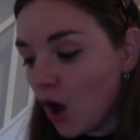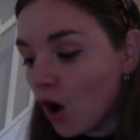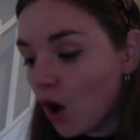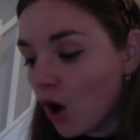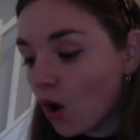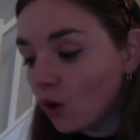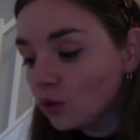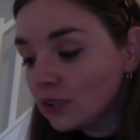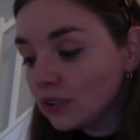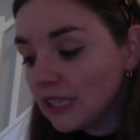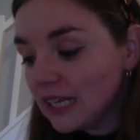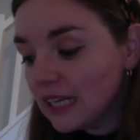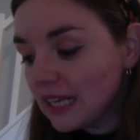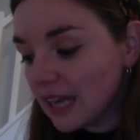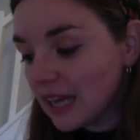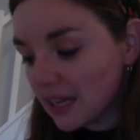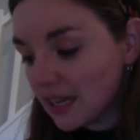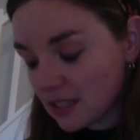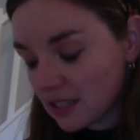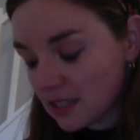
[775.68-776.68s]
Only
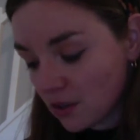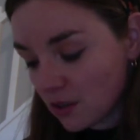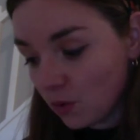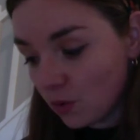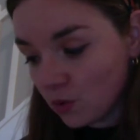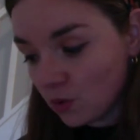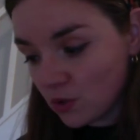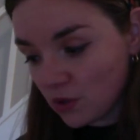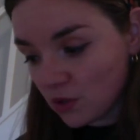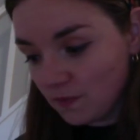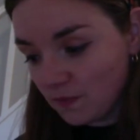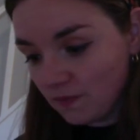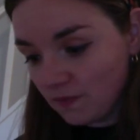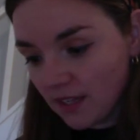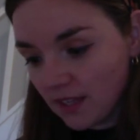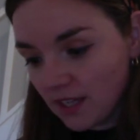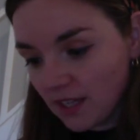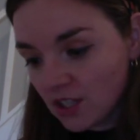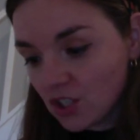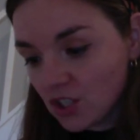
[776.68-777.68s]
last autumn,
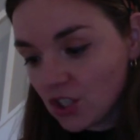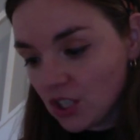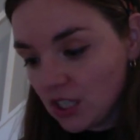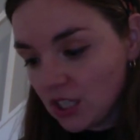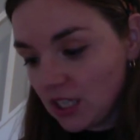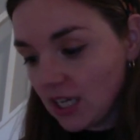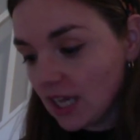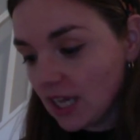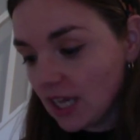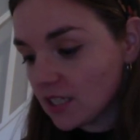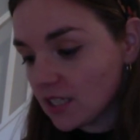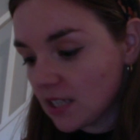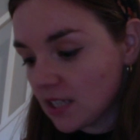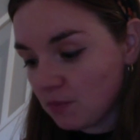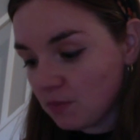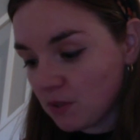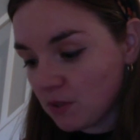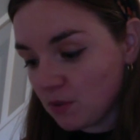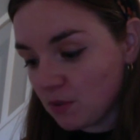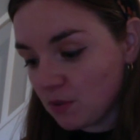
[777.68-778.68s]
she and
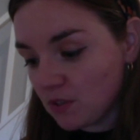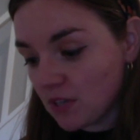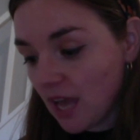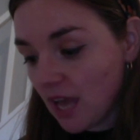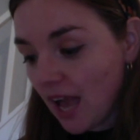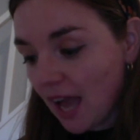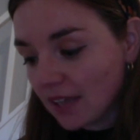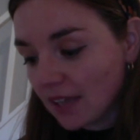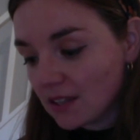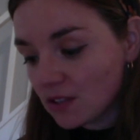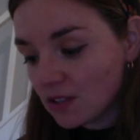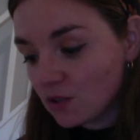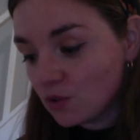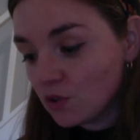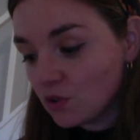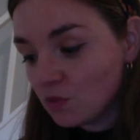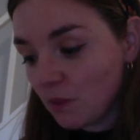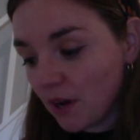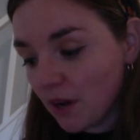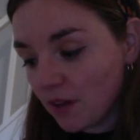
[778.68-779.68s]
Septimus had
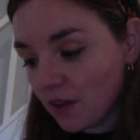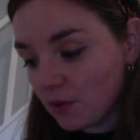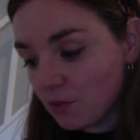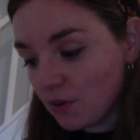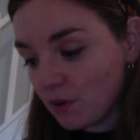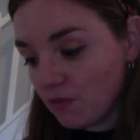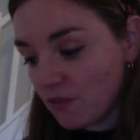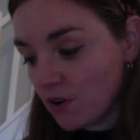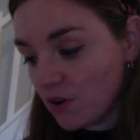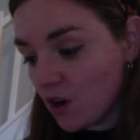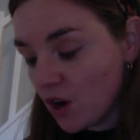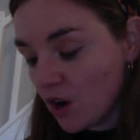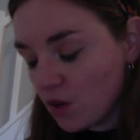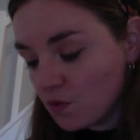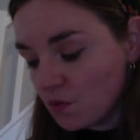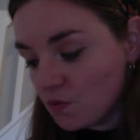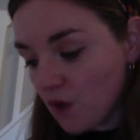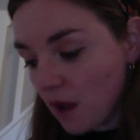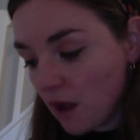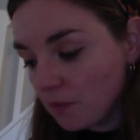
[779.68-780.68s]
stood by the river,
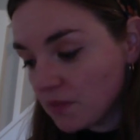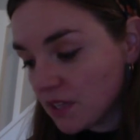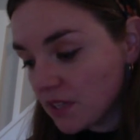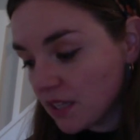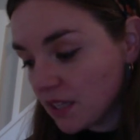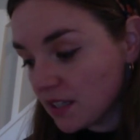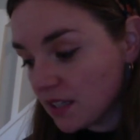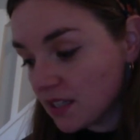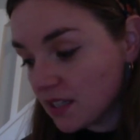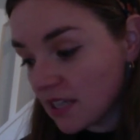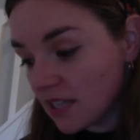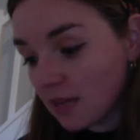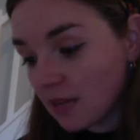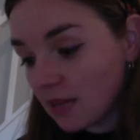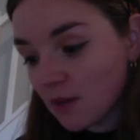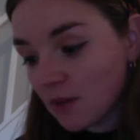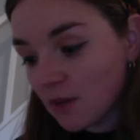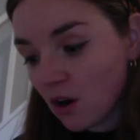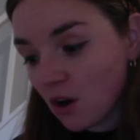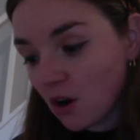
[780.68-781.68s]
wrapped in the same
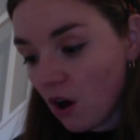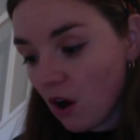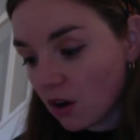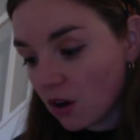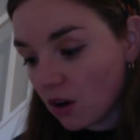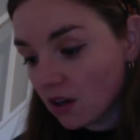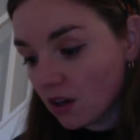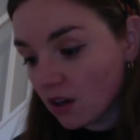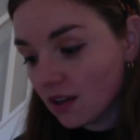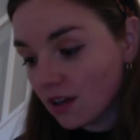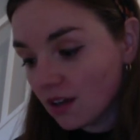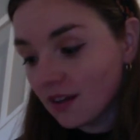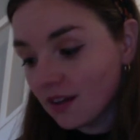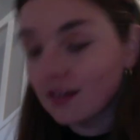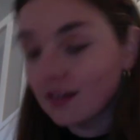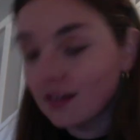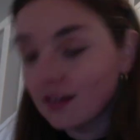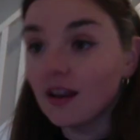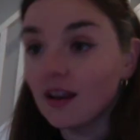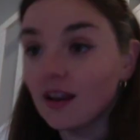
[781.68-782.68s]
cloak,
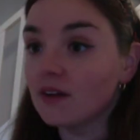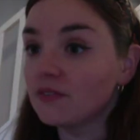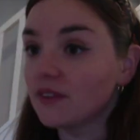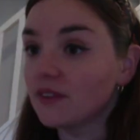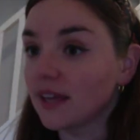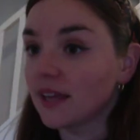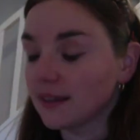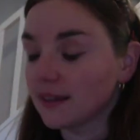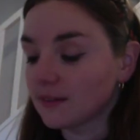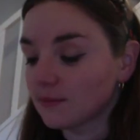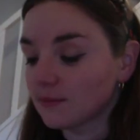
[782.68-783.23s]
laughing.